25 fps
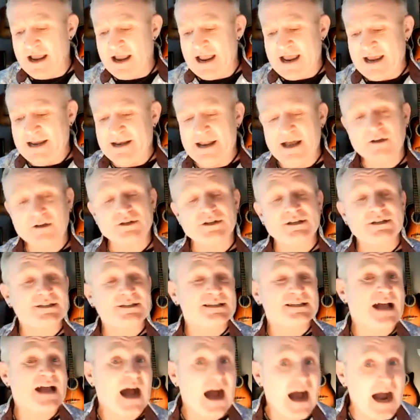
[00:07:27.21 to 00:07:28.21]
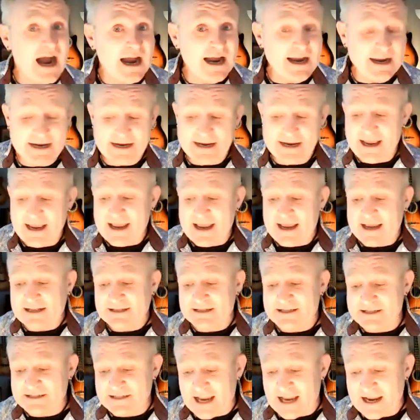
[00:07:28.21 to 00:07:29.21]
And now she says, I and
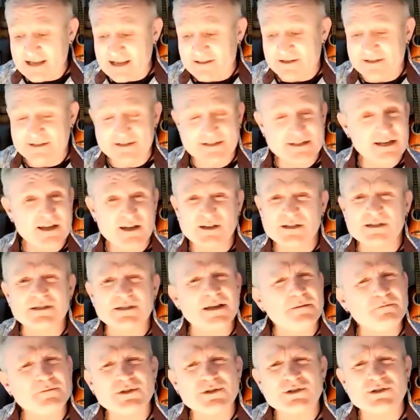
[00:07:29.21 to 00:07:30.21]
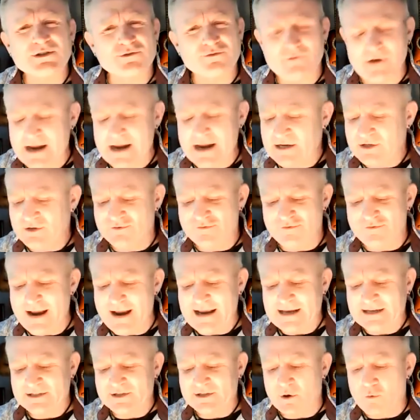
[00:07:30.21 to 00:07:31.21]
silence, some strange
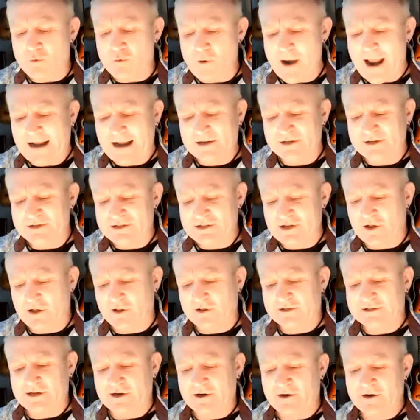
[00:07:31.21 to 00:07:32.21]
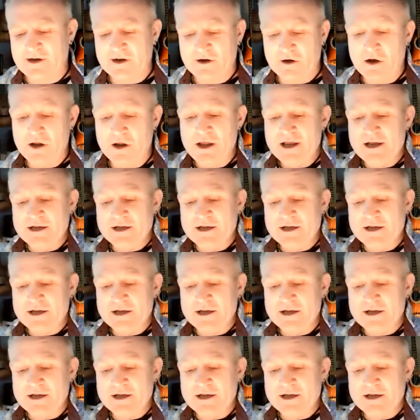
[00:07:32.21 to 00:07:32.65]
race, wrecked, solitary here.